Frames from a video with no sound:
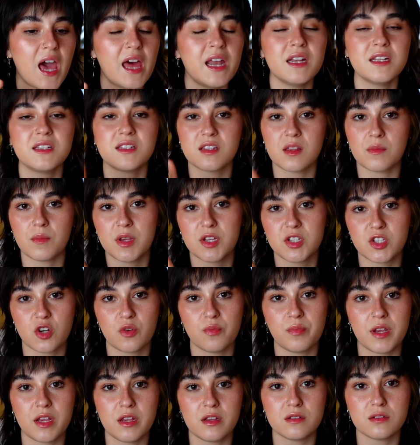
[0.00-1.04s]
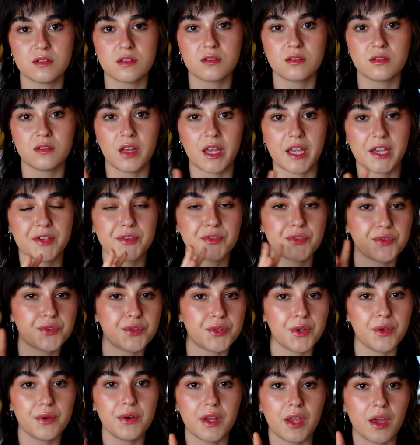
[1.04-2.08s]
And it's the Mr. Beast like
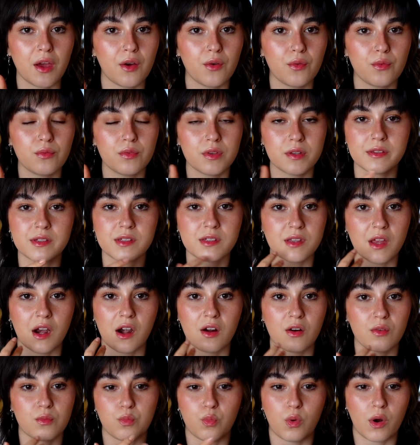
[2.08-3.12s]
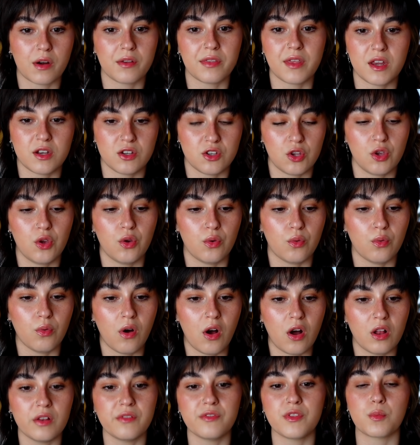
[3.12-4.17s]
studio. It's their where they do
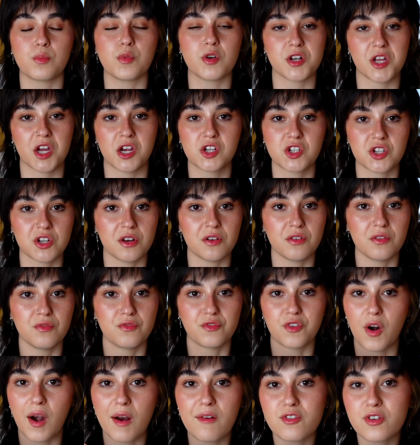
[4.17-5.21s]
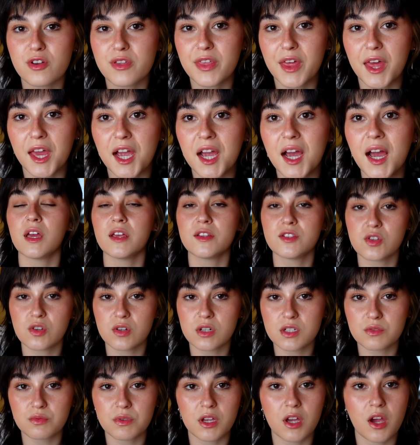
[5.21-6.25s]
all of the production for everything. As soon
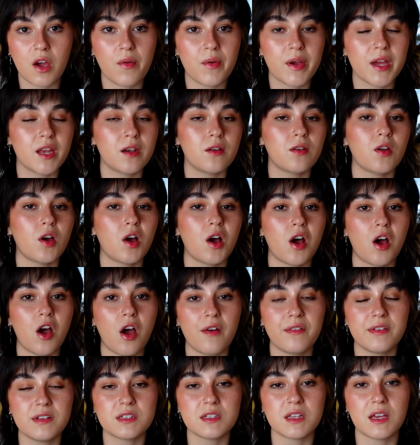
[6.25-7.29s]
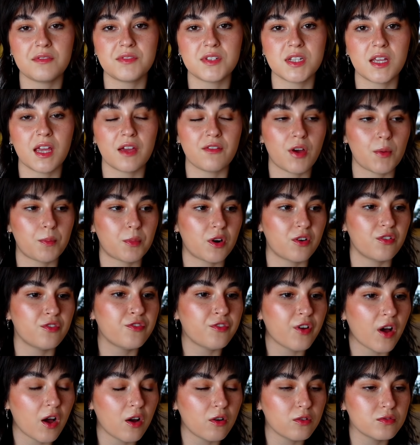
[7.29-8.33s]
as we go in, obviously have to give up our
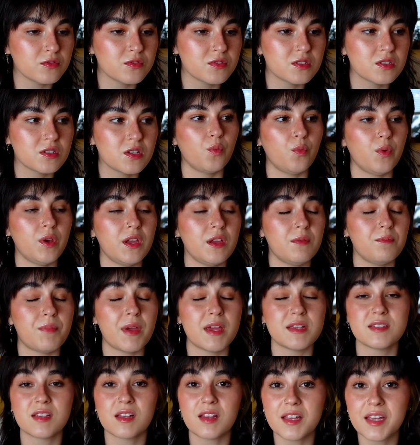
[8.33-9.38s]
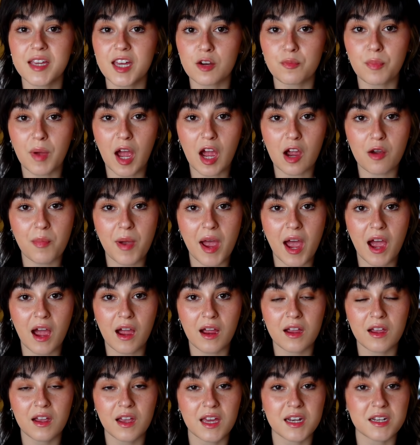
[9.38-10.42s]
phones. We basically get a
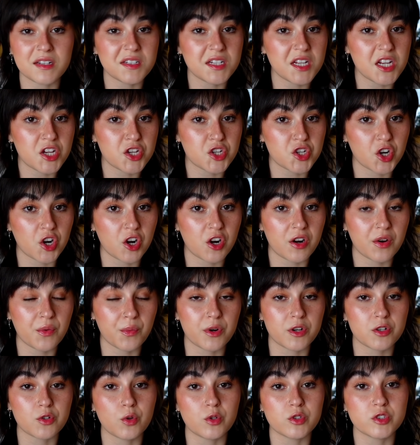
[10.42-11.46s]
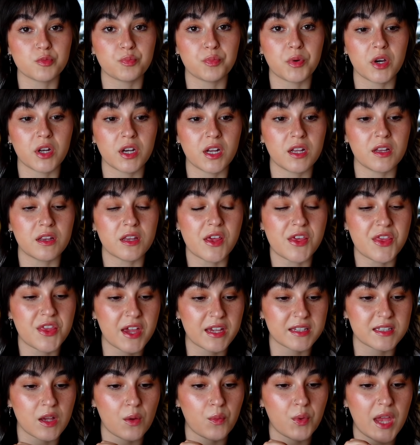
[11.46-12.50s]
backpack and a t-shirt and we're told to put in the
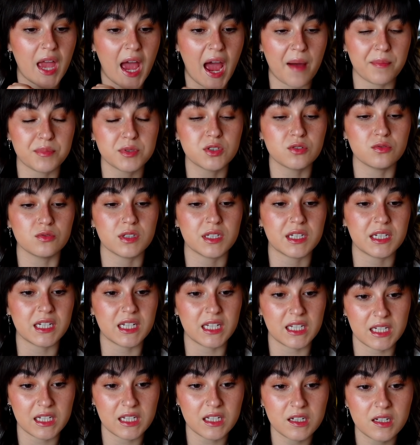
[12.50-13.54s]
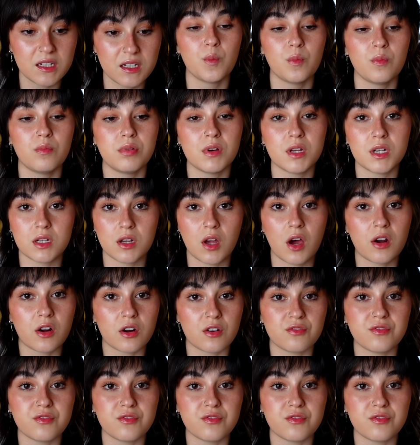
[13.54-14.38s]
things that we absolutely need, but not our